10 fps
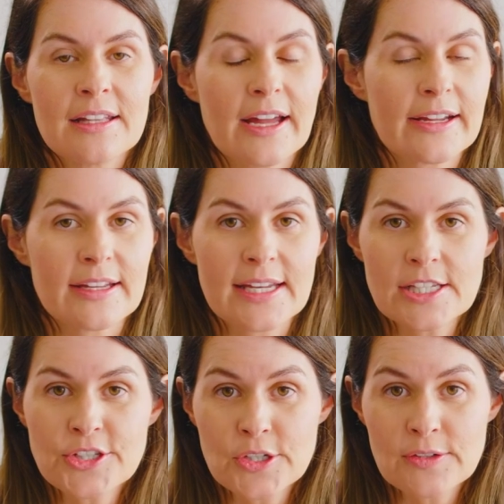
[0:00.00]
like a
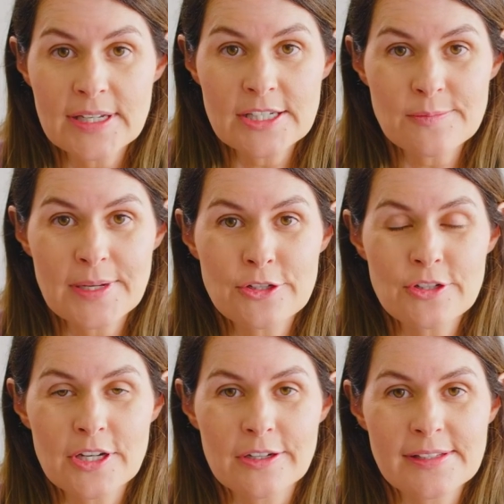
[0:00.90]
history of
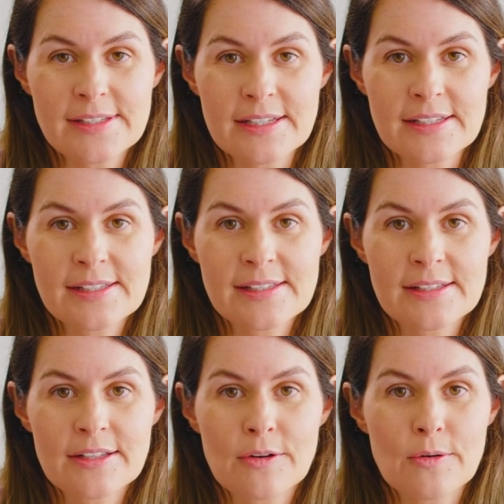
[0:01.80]

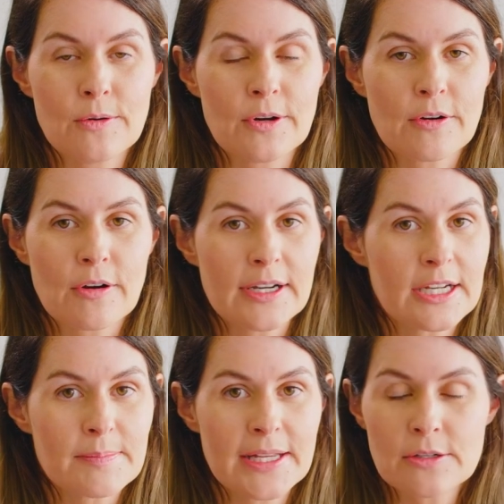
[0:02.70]
endometriosis or a
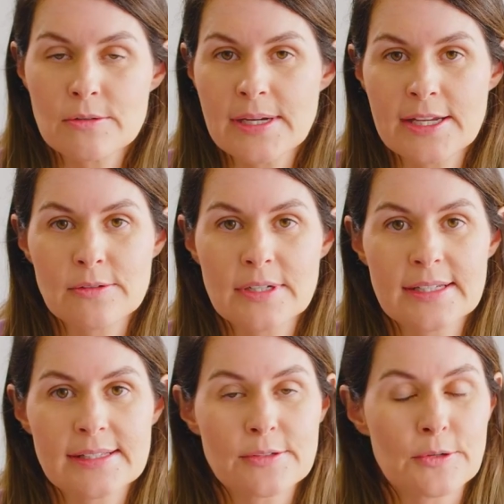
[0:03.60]
chronic medical illness,